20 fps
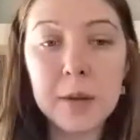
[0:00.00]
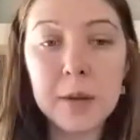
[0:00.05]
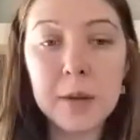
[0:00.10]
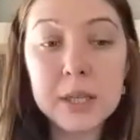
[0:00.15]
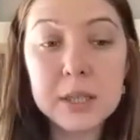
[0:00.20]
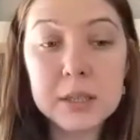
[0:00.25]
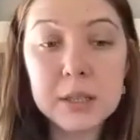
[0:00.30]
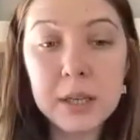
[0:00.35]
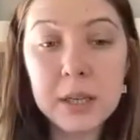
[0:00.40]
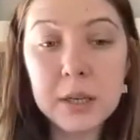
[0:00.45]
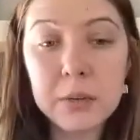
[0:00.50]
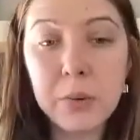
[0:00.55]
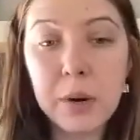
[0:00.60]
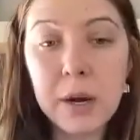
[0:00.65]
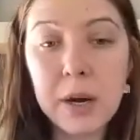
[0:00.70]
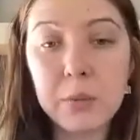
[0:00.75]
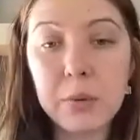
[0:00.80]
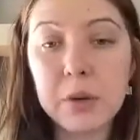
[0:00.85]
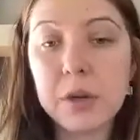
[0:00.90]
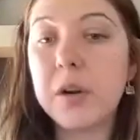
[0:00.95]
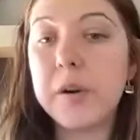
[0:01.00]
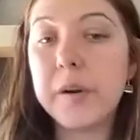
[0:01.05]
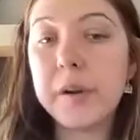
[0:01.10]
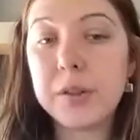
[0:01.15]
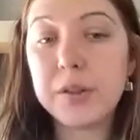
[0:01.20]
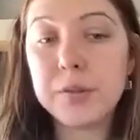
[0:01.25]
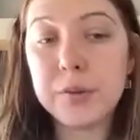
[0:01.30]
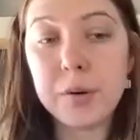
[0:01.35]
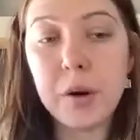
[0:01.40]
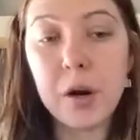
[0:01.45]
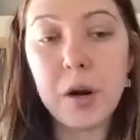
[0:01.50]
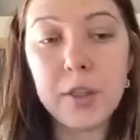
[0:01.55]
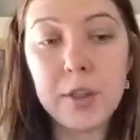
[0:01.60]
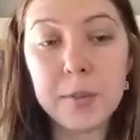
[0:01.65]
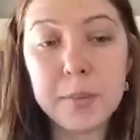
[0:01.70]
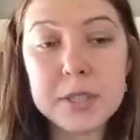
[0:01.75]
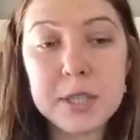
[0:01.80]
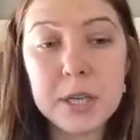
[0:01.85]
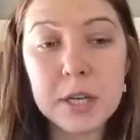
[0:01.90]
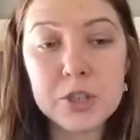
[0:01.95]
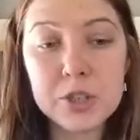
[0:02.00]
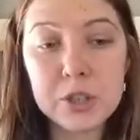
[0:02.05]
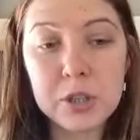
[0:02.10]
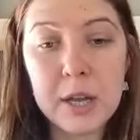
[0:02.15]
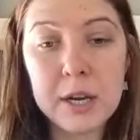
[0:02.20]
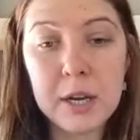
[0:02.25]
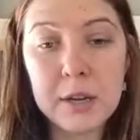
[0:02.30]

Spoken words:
weekly, where we're going through all the potential